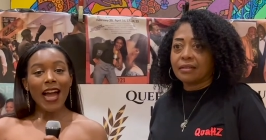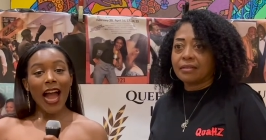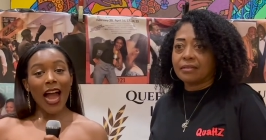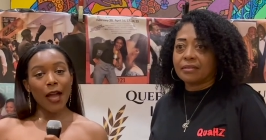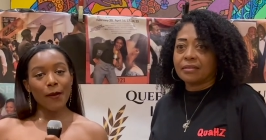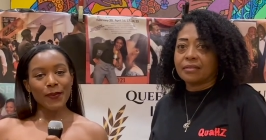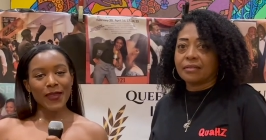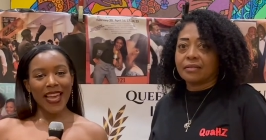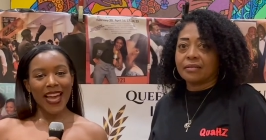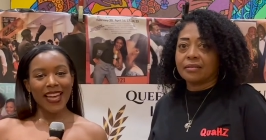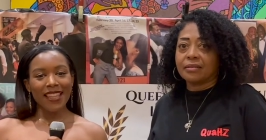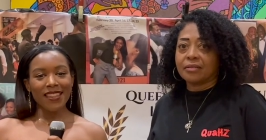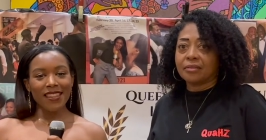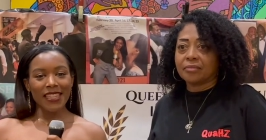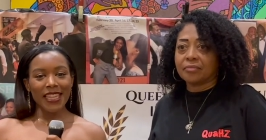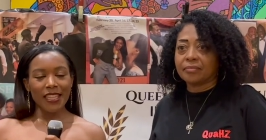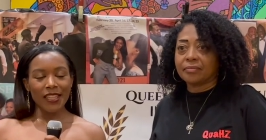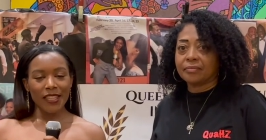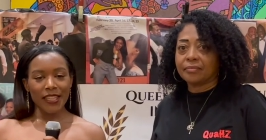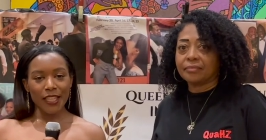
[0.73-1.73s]
Speaker 1: I'm
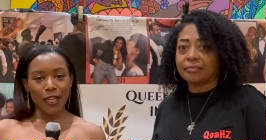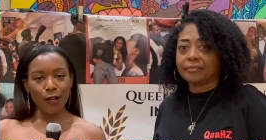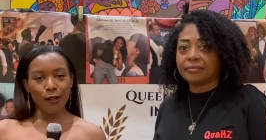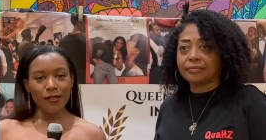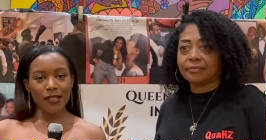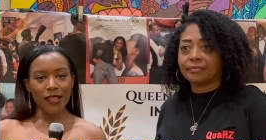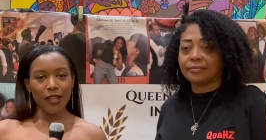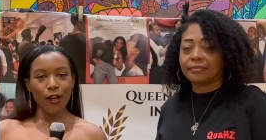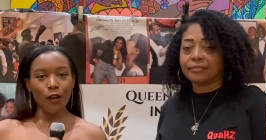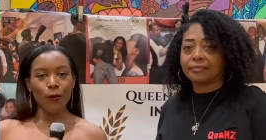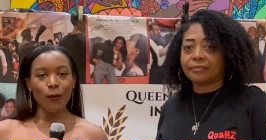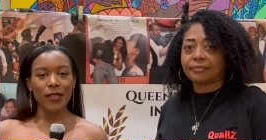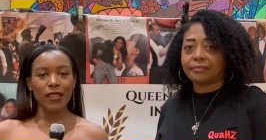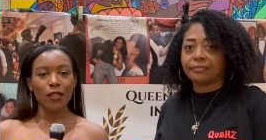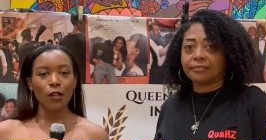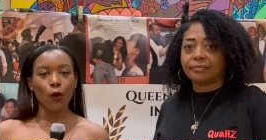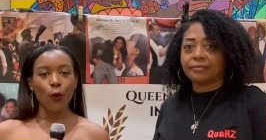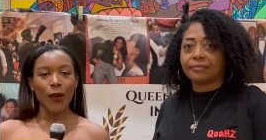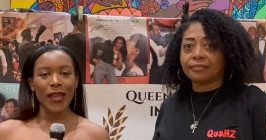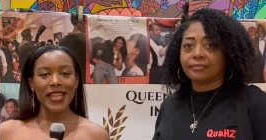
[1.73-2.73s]
Kathleen Liautaud with the
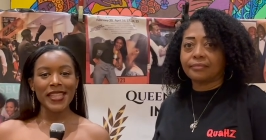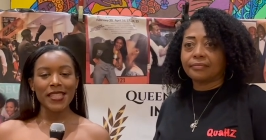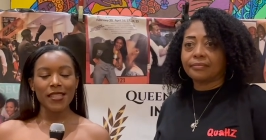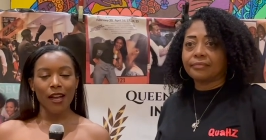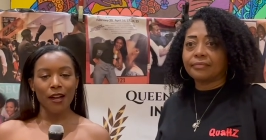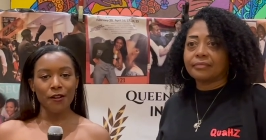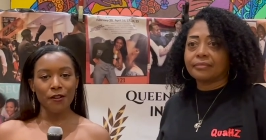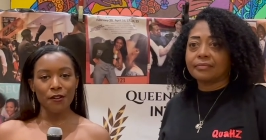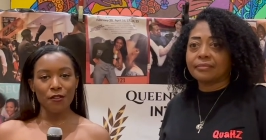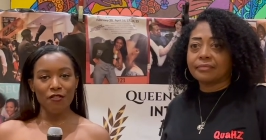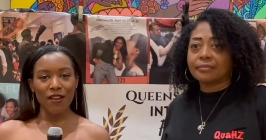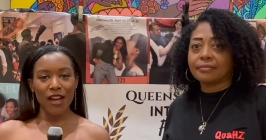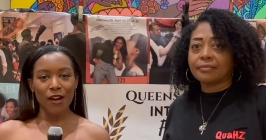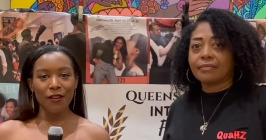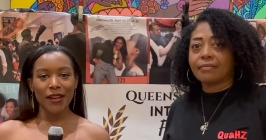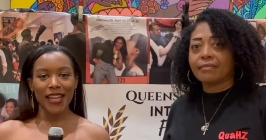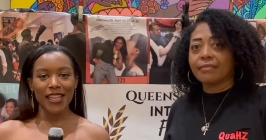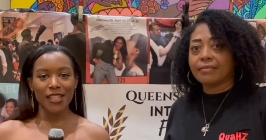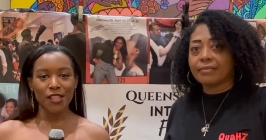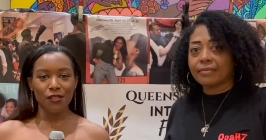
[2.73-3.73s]
Queens
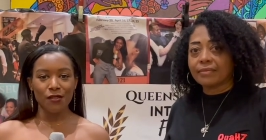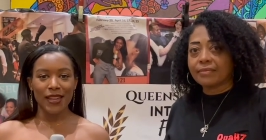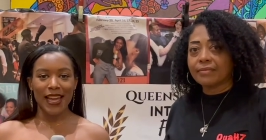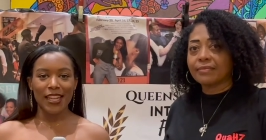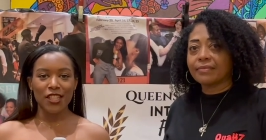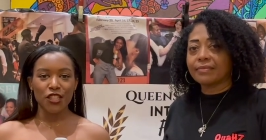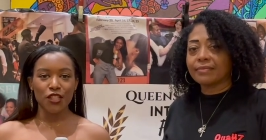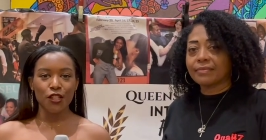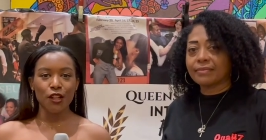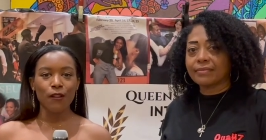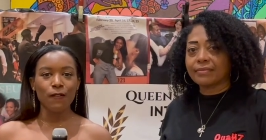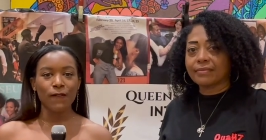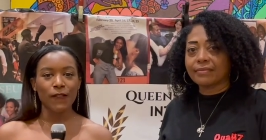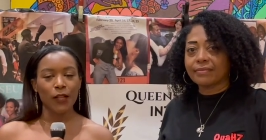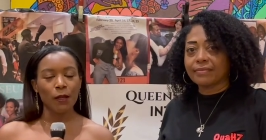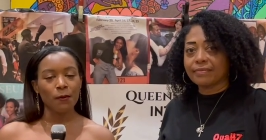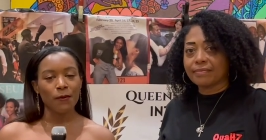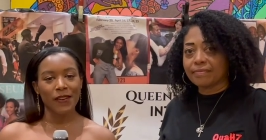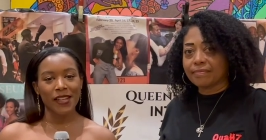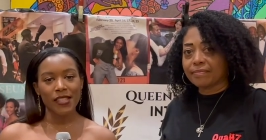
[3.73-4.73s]
Underground International
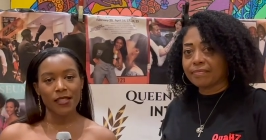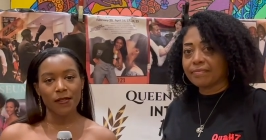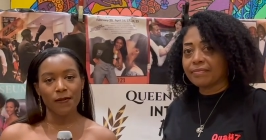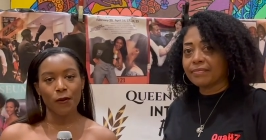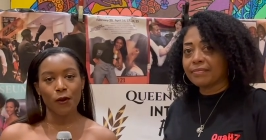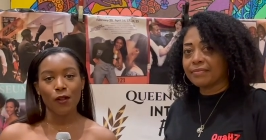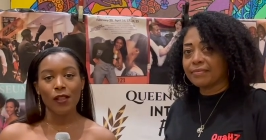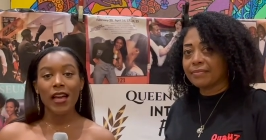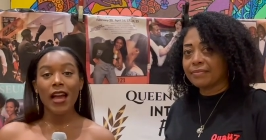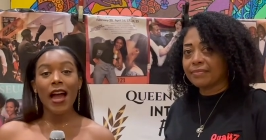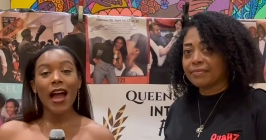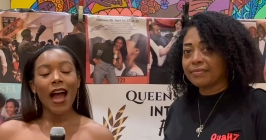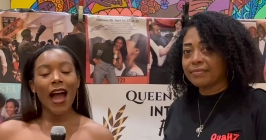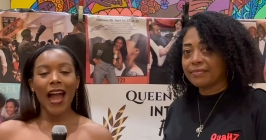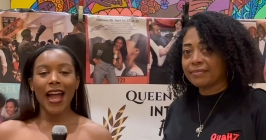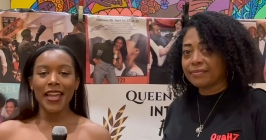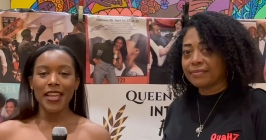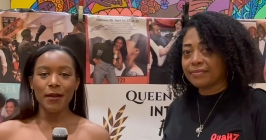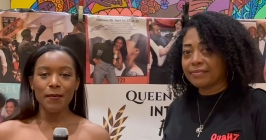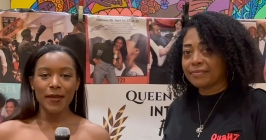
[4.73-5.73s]
Film Festival.
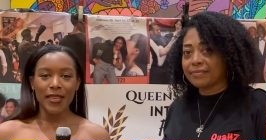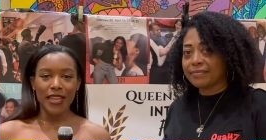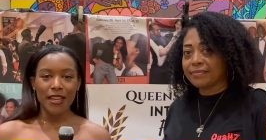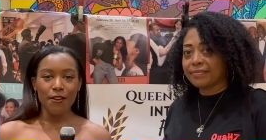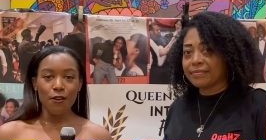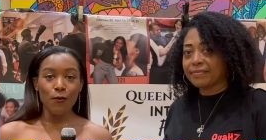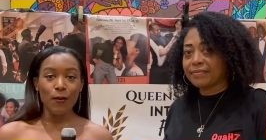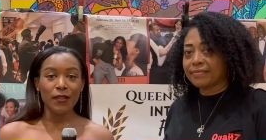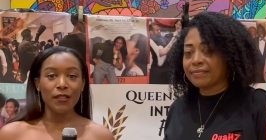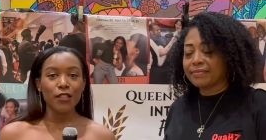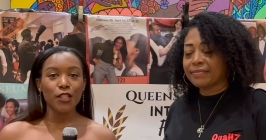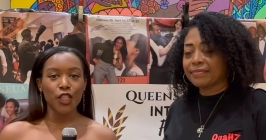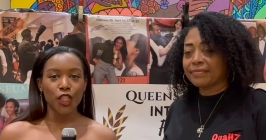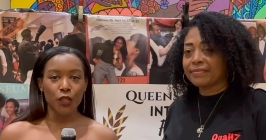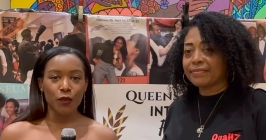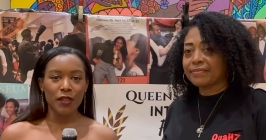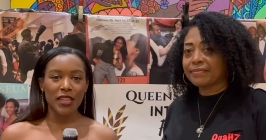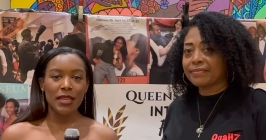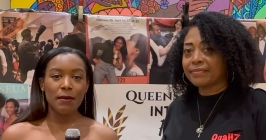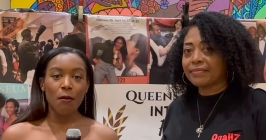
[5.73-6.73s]
I am here with
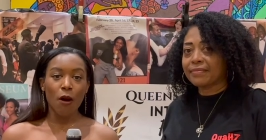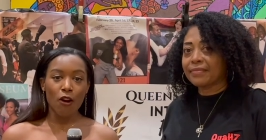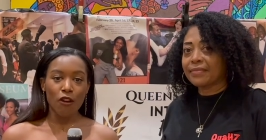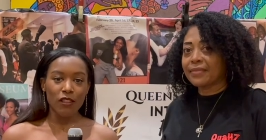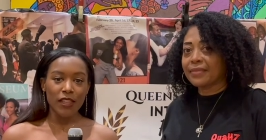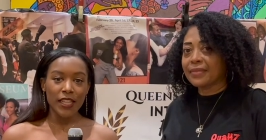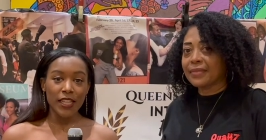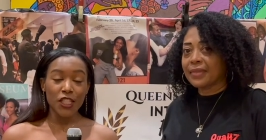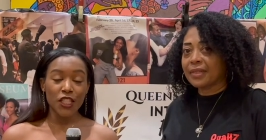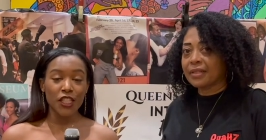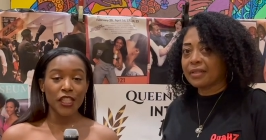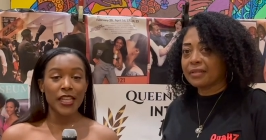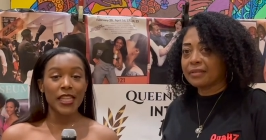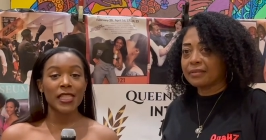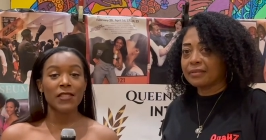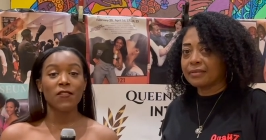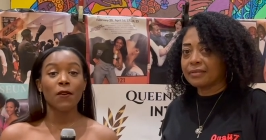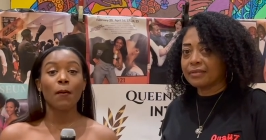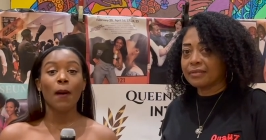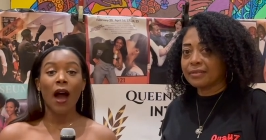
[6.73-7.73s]
Judy Marley. She
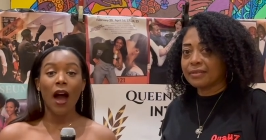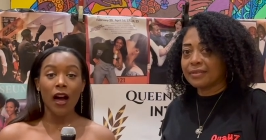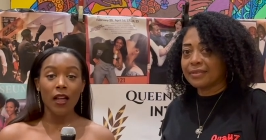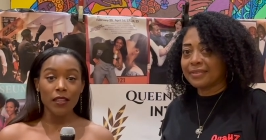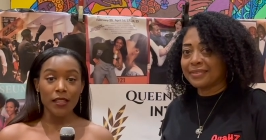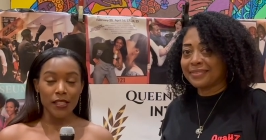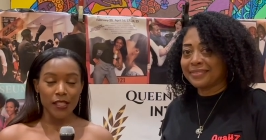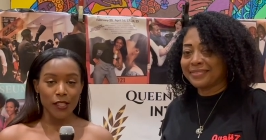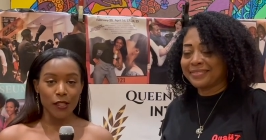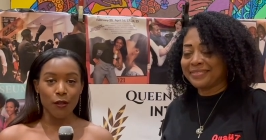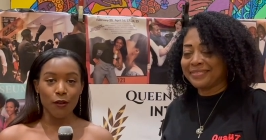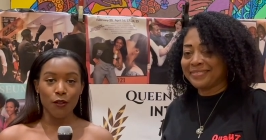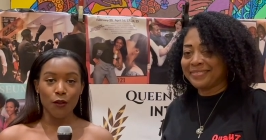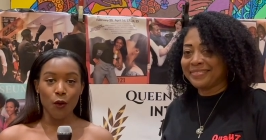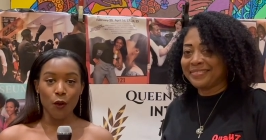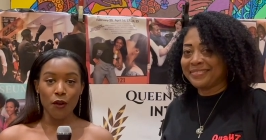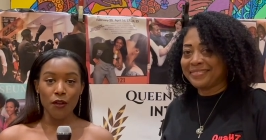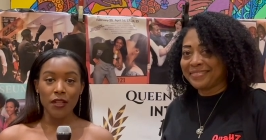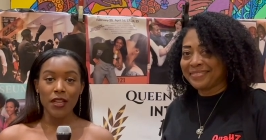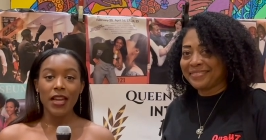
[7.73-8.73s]
is from Hollis, New
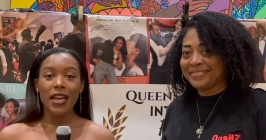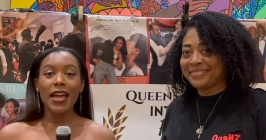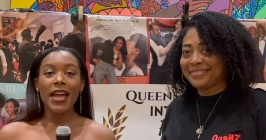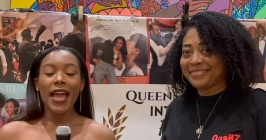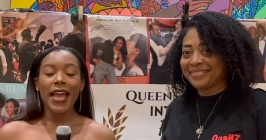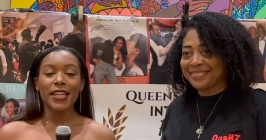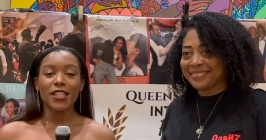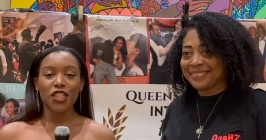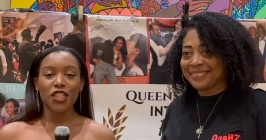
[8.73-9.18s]
York, and